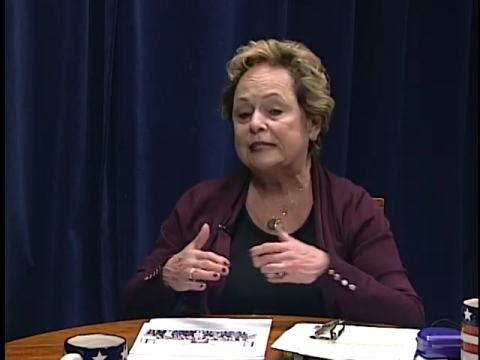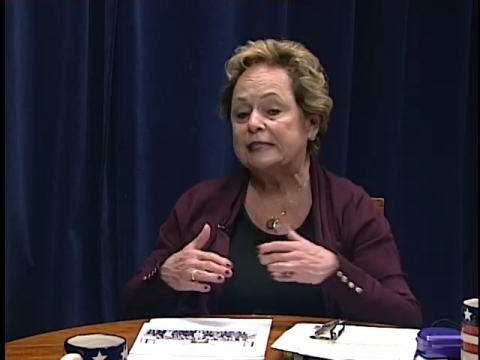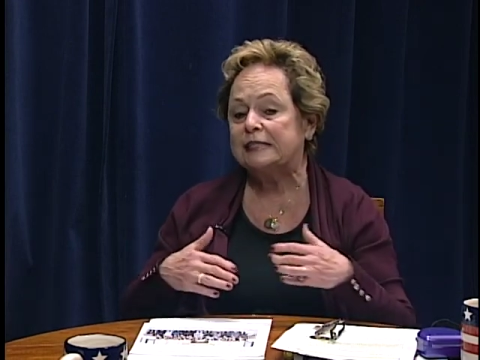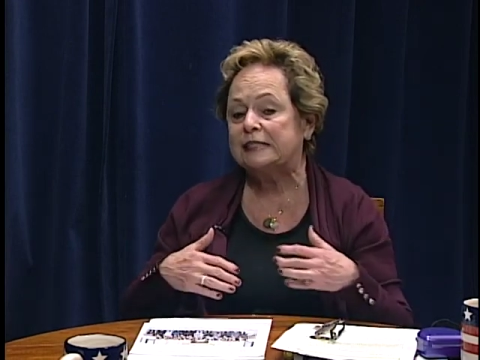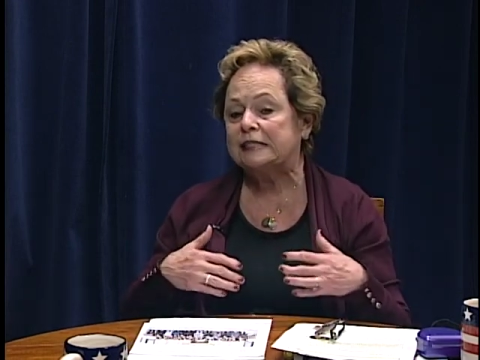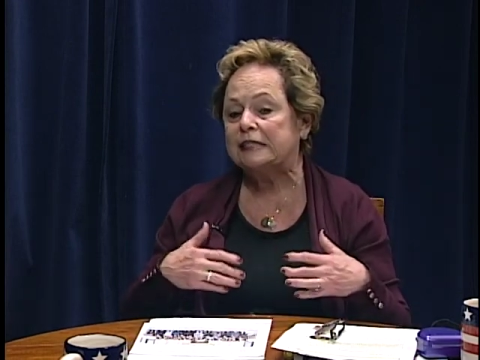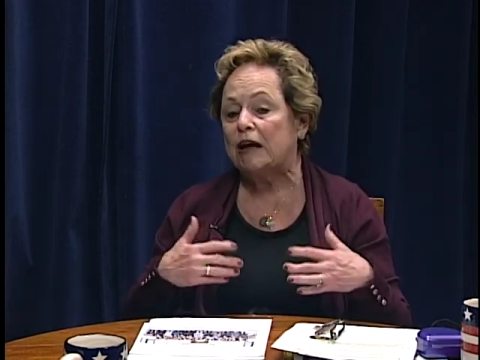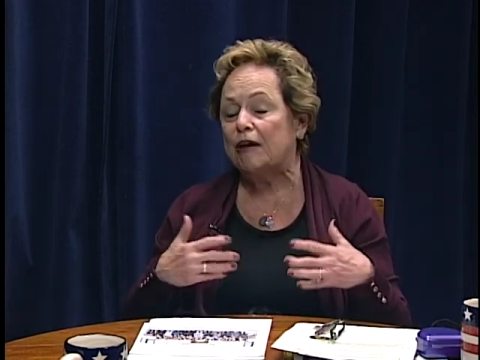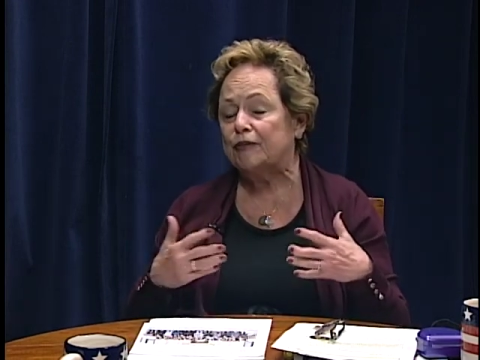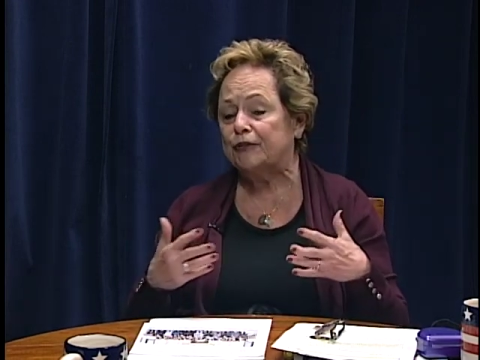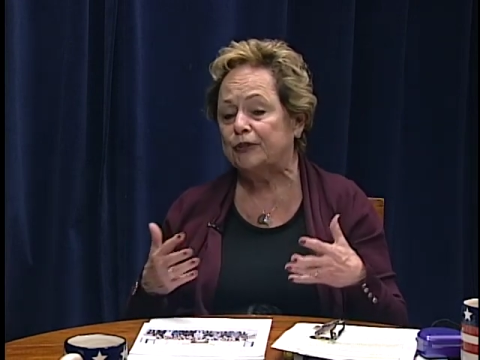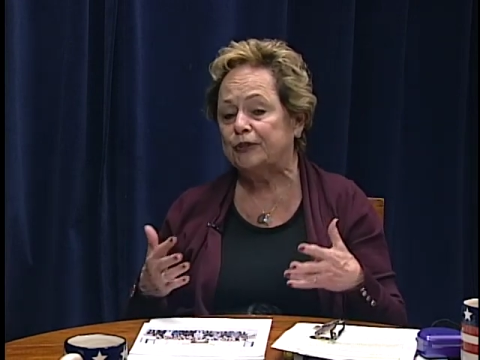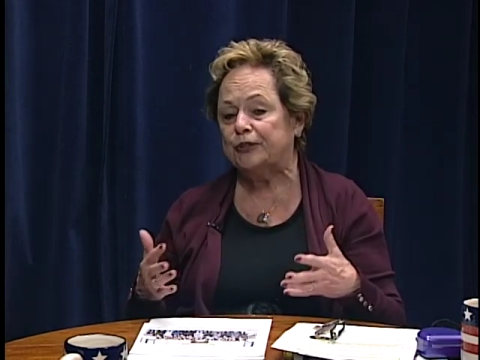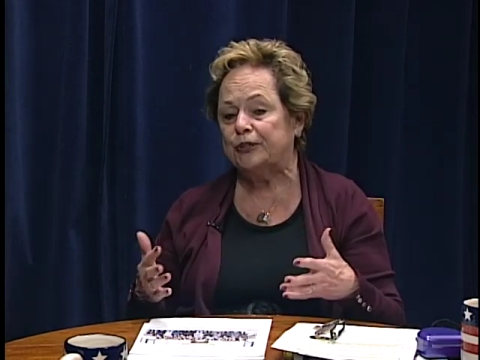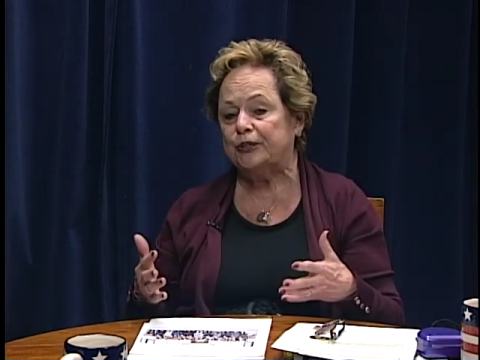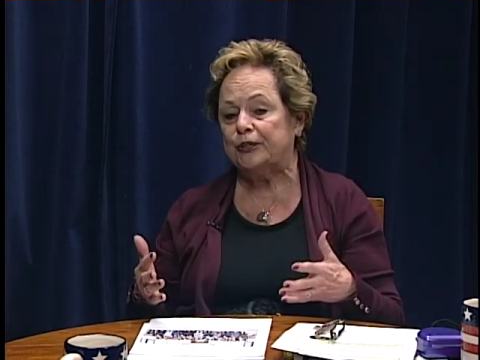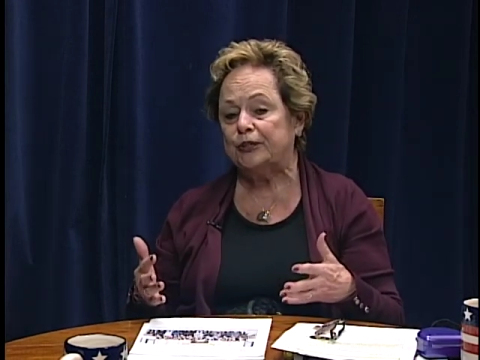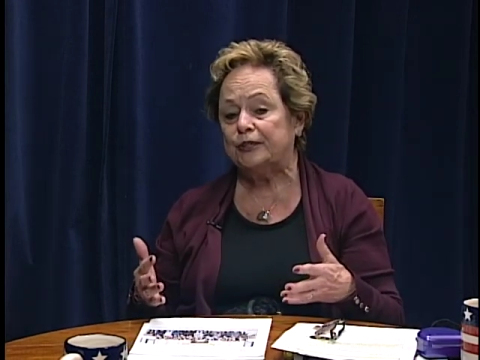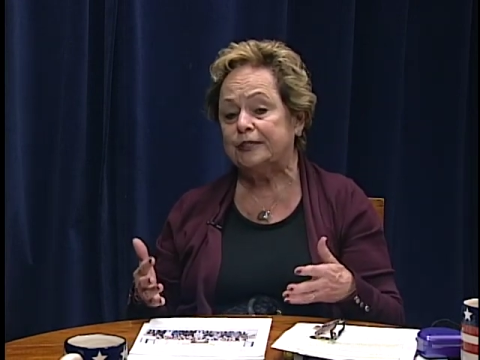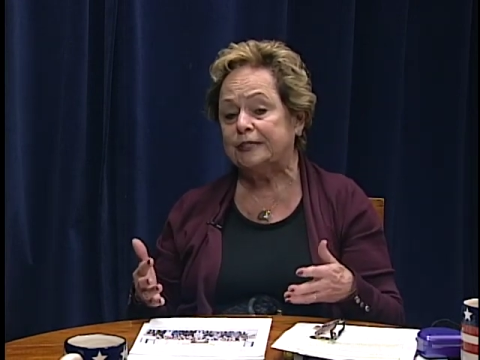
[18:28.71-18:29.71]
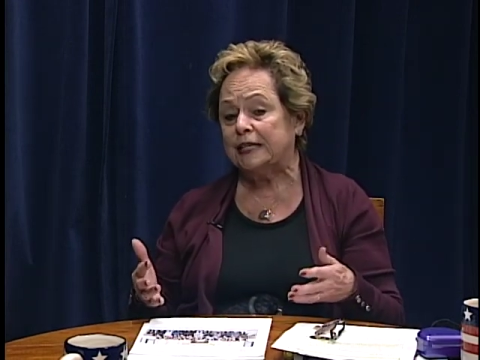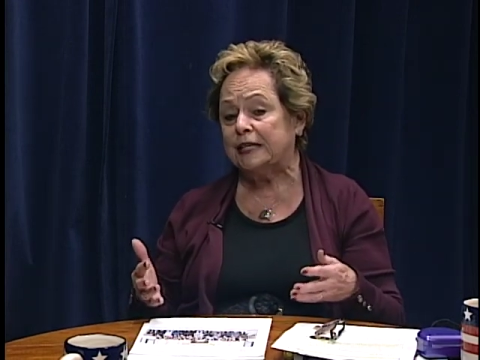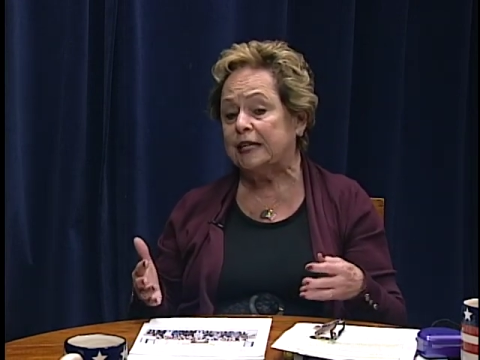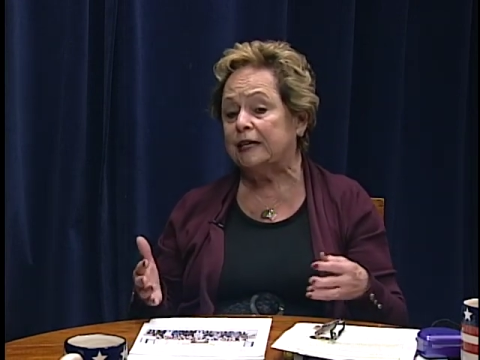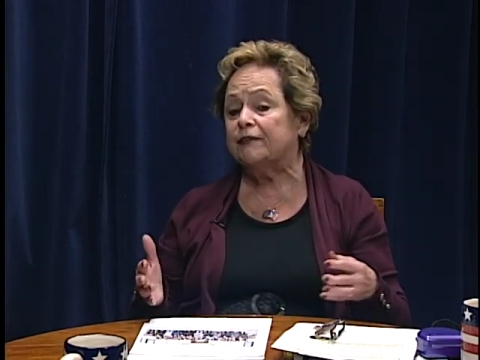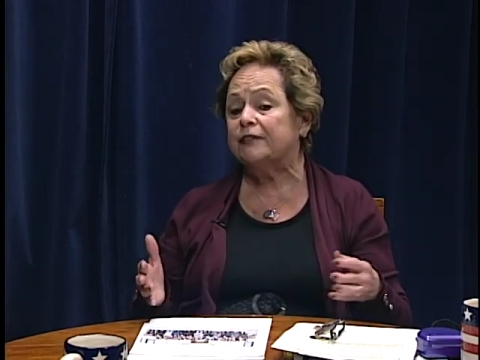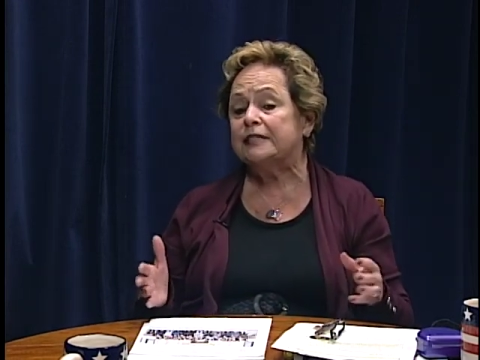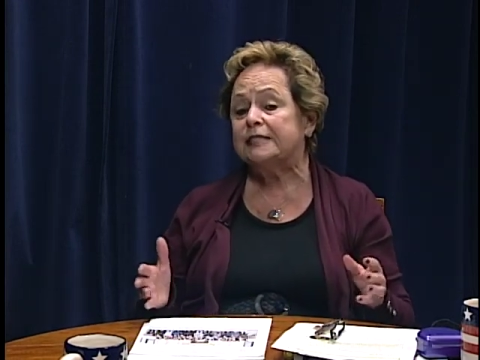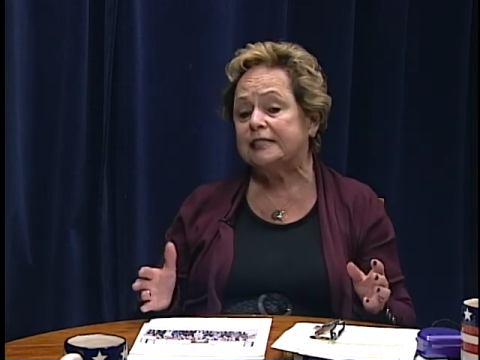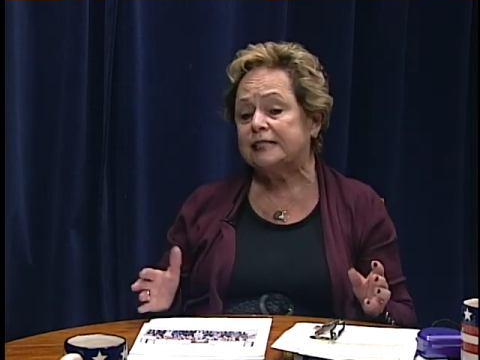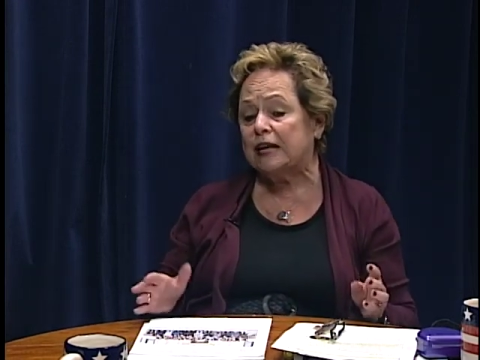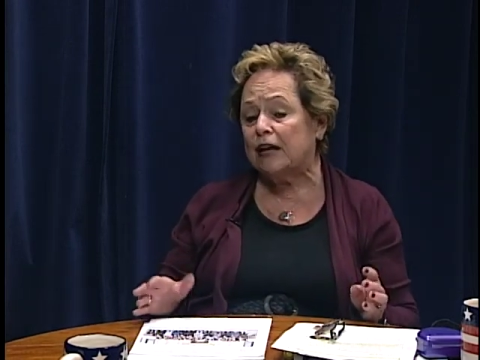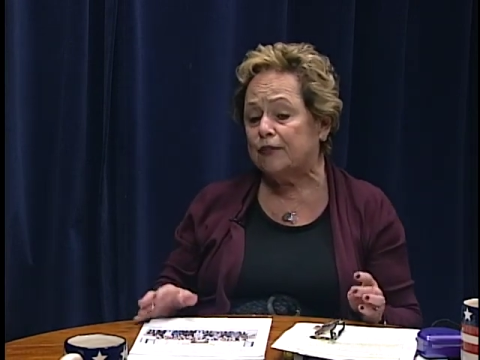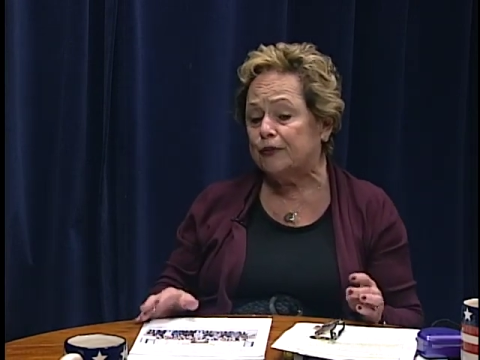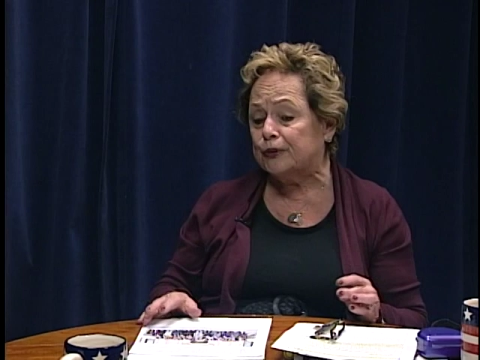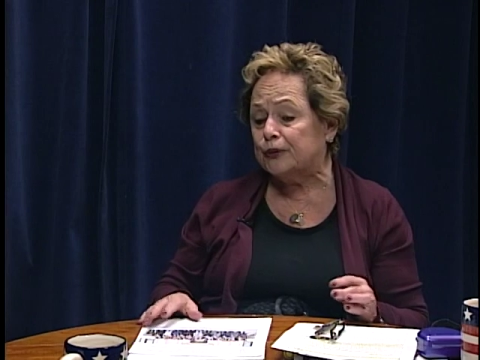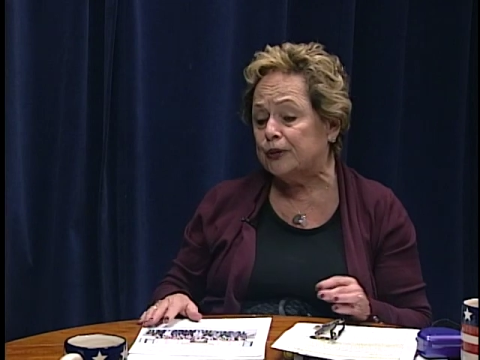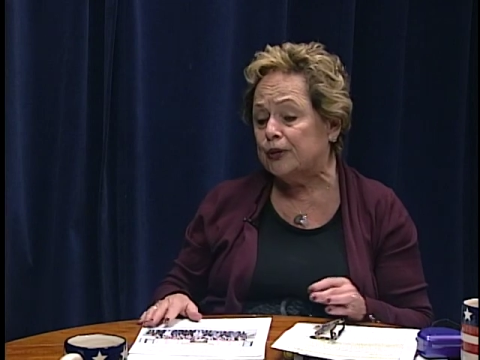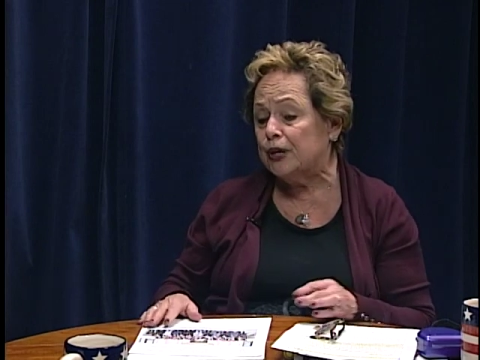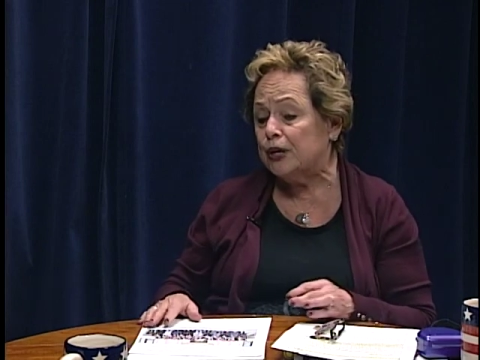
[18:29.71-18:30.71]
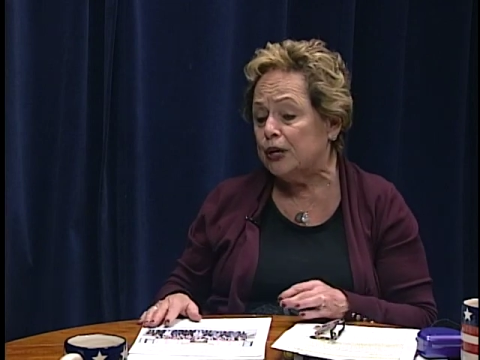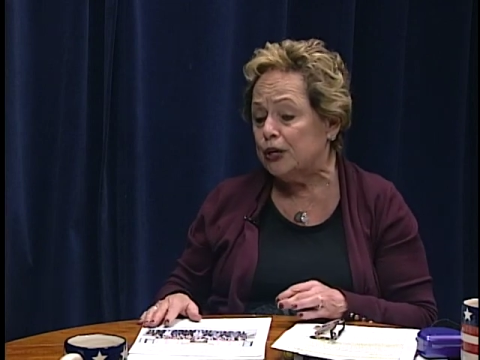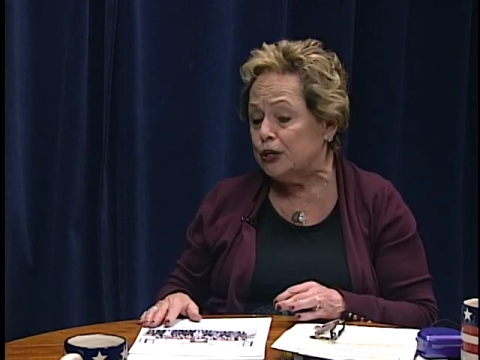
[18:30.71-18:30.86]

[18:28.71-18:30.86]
Southerners and even Southern